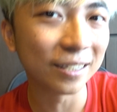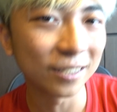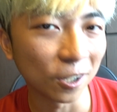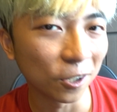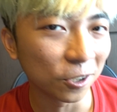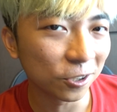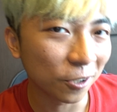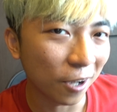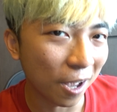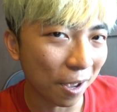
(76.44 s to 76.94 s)
is
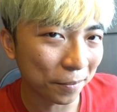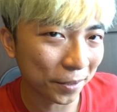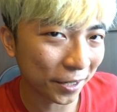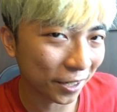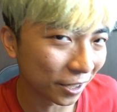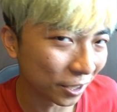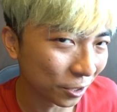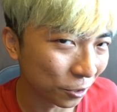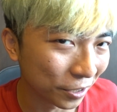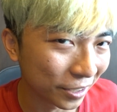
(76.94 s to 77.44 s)
also happening
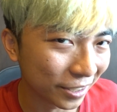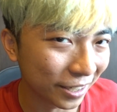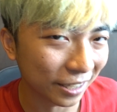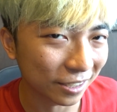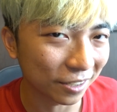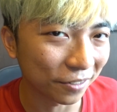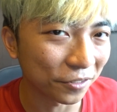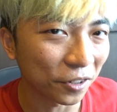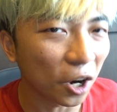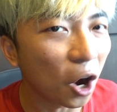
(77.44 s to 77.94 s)
on the
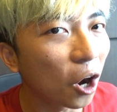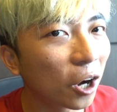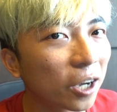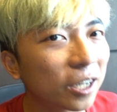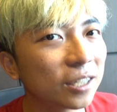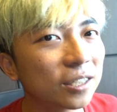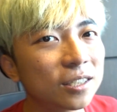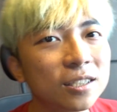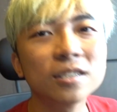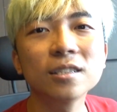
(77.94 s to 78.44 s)
26th of
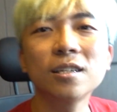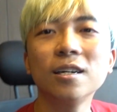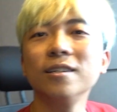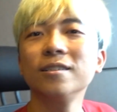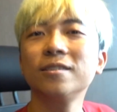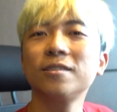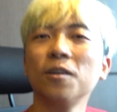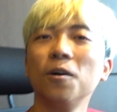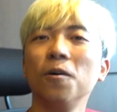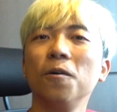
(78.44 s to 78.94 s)
August
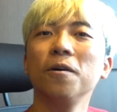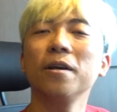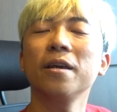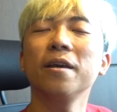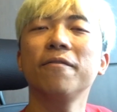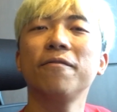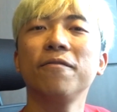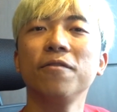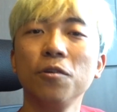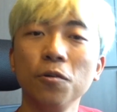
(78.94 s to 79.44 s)
so
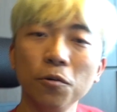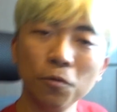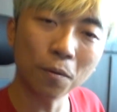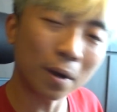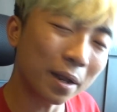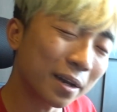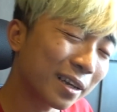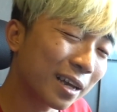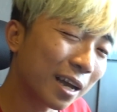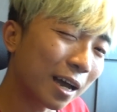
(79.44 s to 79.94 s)
if you
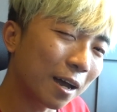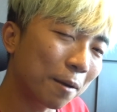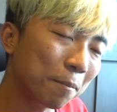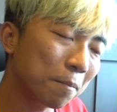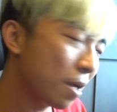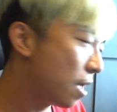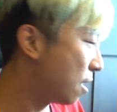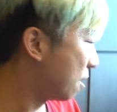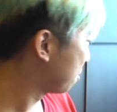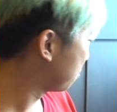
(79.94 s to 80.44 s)
want to come,
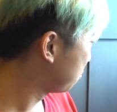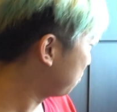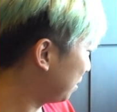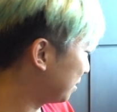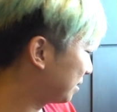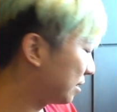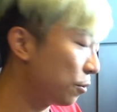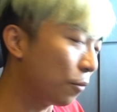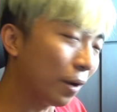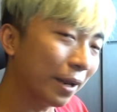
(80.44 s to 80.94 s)
you want
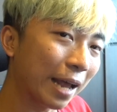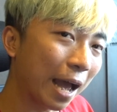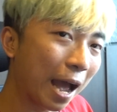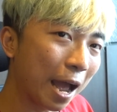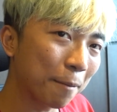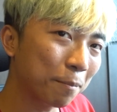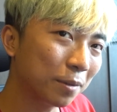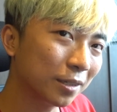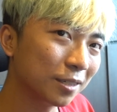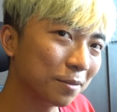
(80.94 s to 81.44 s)
to see what the
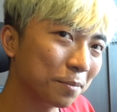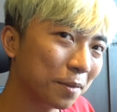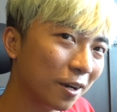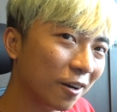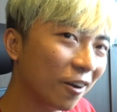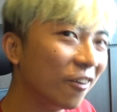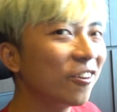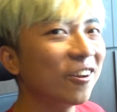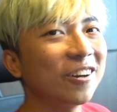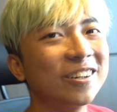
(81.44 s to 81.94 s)
hype is
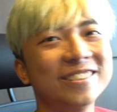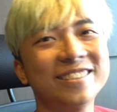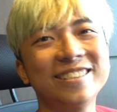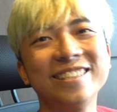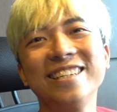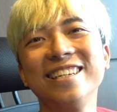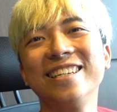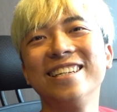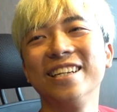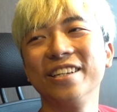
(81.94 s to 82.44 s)
about, you want to
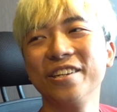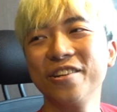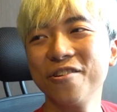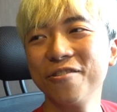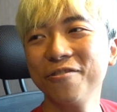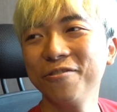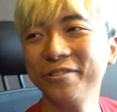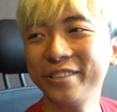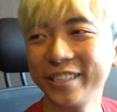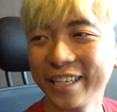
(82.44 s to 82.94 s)
see the
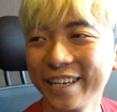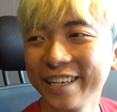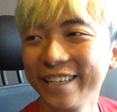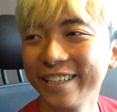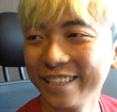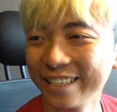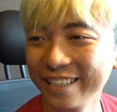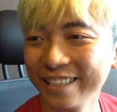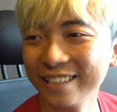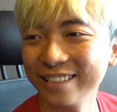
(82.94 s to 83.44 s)
new
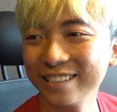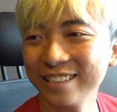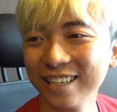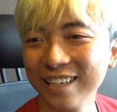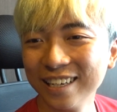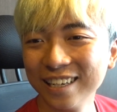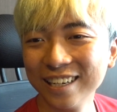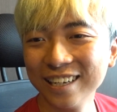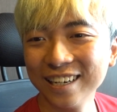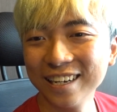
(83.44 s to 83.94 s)
JDs
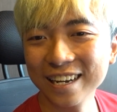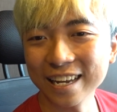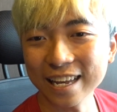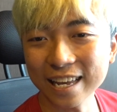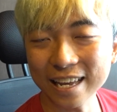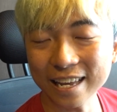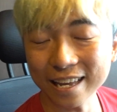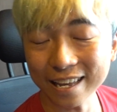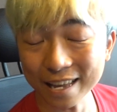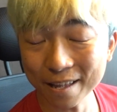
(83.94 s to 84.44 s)

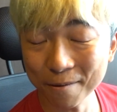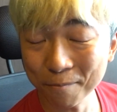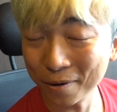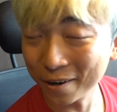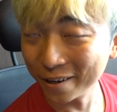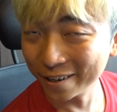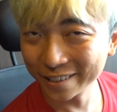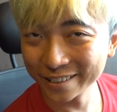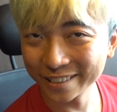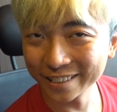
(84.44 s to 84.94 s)
in
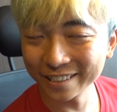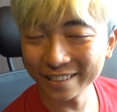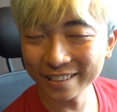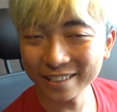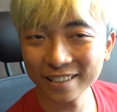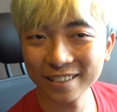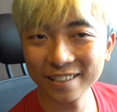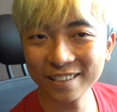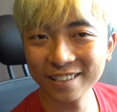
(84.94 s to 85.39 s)
person